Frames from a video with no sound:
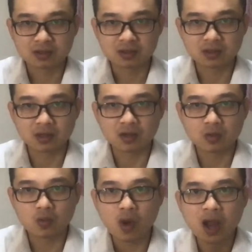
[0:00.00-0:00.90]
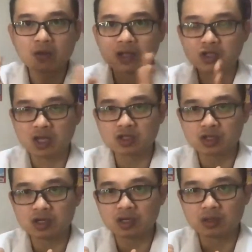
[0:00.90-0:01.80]
You know, why do I change
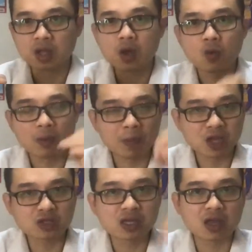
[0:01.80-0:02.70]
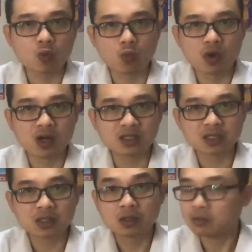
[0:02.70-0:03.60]
the herb? When patients get worse,
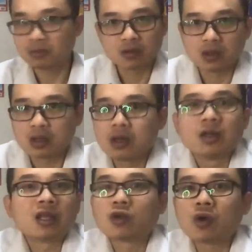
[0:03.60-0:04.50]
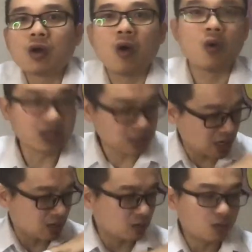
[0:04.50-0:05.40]
they don't always
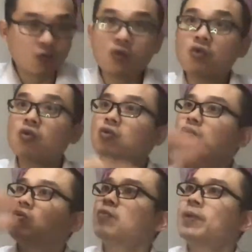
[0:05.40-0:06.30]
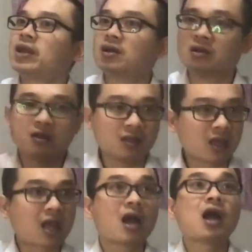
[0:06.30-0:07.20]
get better. They
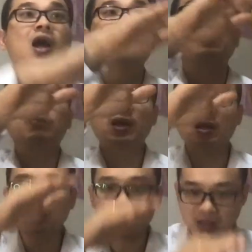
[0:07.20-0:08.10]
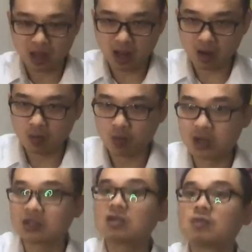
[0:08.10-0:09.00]
come better, down,
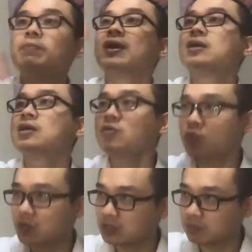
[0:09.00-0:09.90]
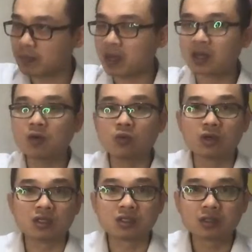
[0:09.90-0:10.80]
worse, better, worse, better,
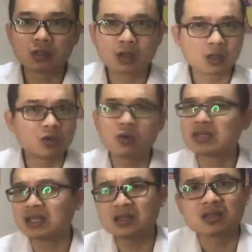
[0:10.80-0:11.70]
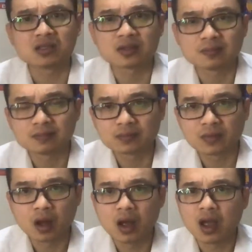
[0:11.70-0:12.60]
worse. It's always like this.
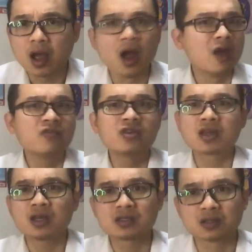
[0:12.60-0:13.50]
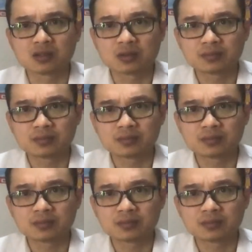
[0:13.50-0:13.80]
Every cases.